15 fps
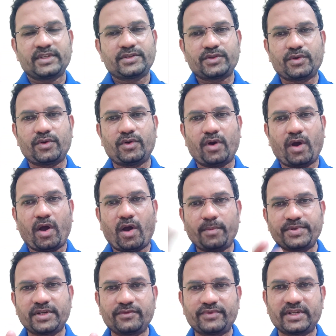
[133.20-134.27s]
So
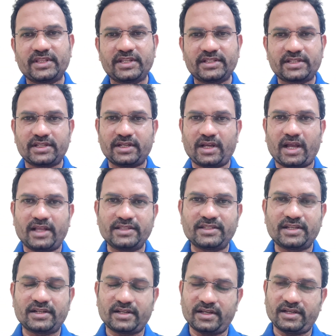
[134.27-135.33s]
option for this uh,
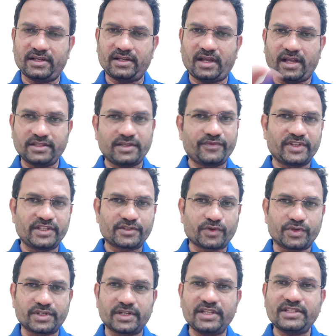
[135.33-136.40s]
answer, uh, answer for this
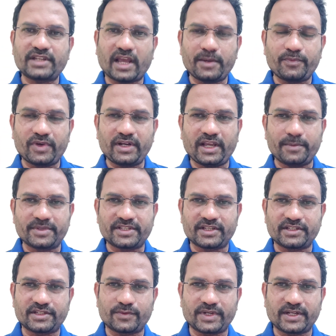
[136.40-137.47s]
question is type 1
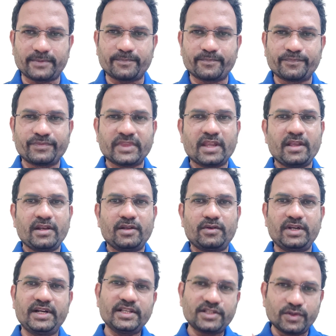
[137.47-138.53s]
hypersensitivity.
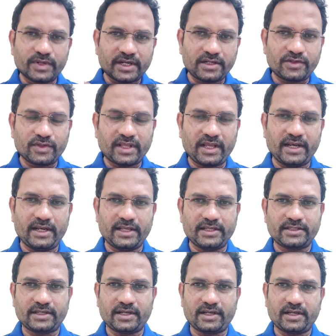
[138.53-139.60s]
Now let us look at
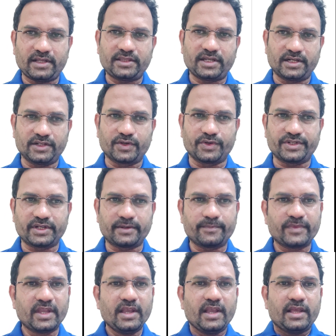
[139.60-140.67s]
the third question.
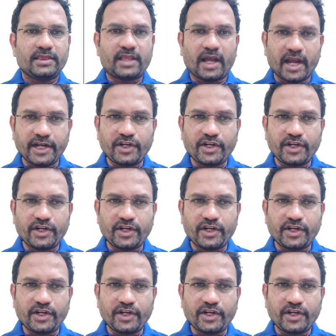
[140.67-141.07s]
The